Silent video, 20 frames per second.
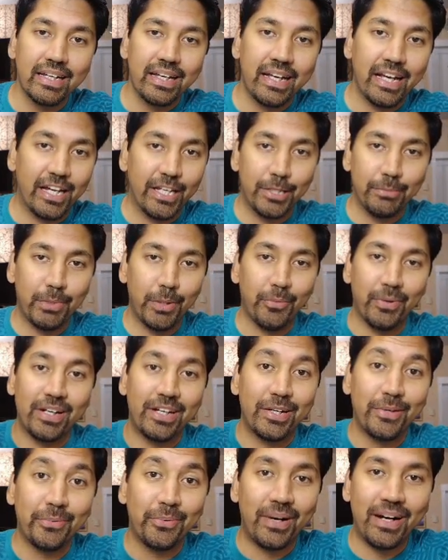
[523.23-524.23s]
And you may
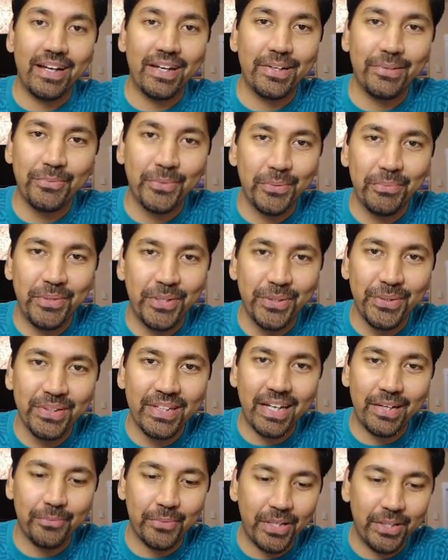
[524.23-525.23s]
wonder, why would we do
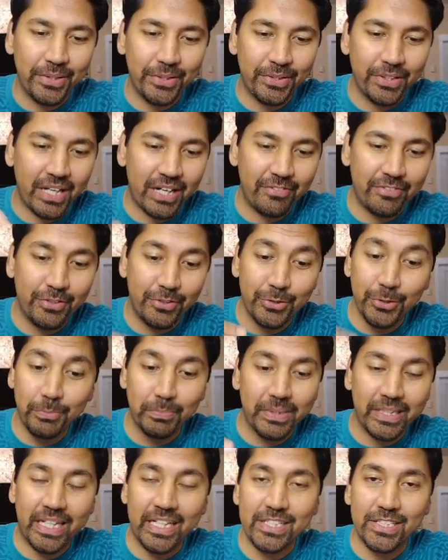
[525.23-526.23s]
that? Why do you have
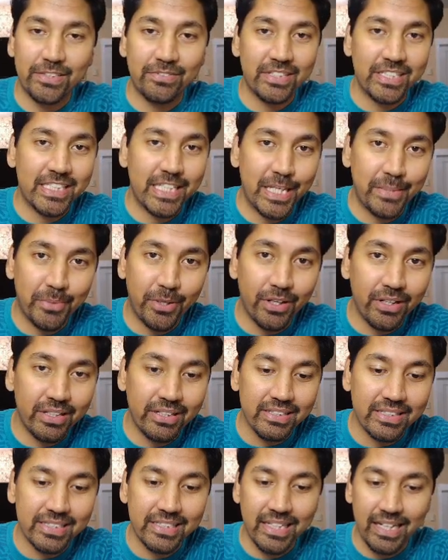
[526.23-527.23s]
duplicates of the same
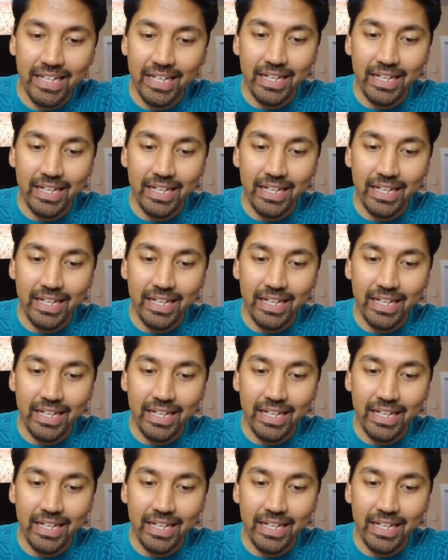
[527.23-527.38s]
audience?